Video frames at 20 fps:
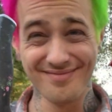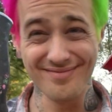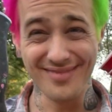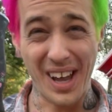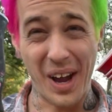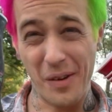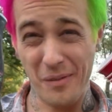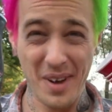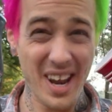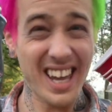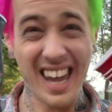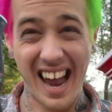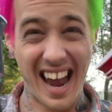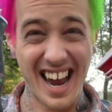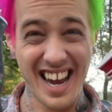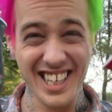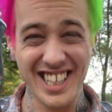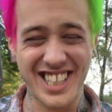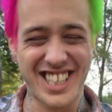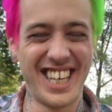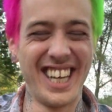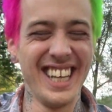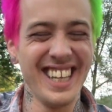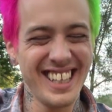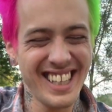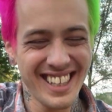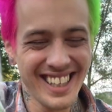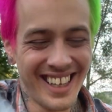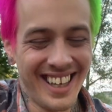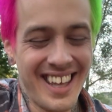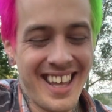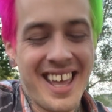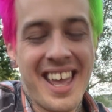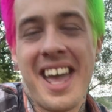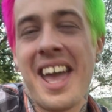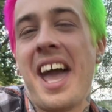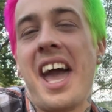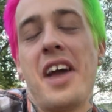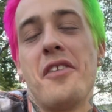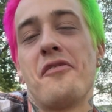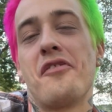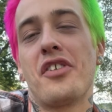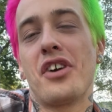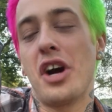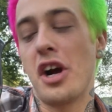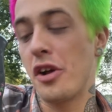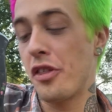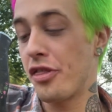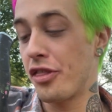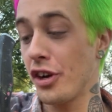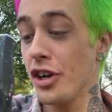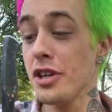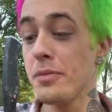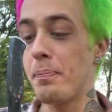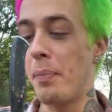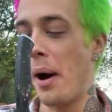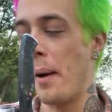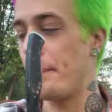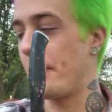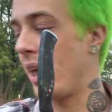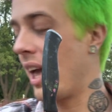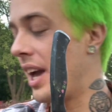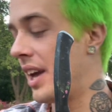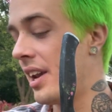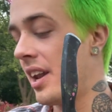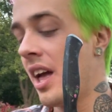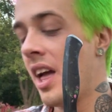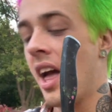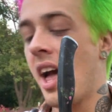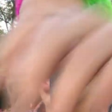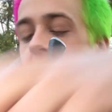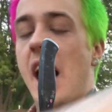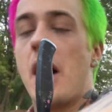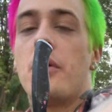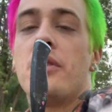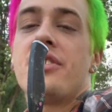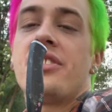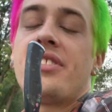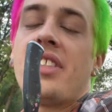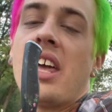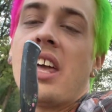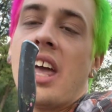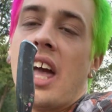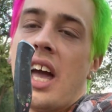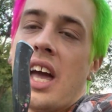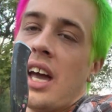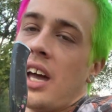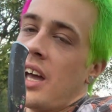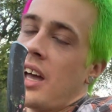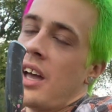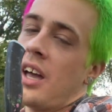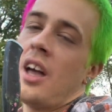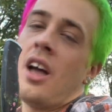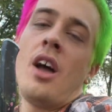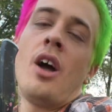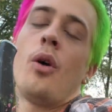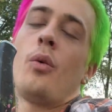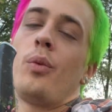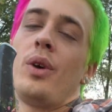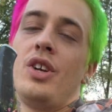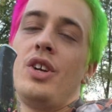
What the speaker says: Oh my gosh. And for our third pumpkin, I was thinking we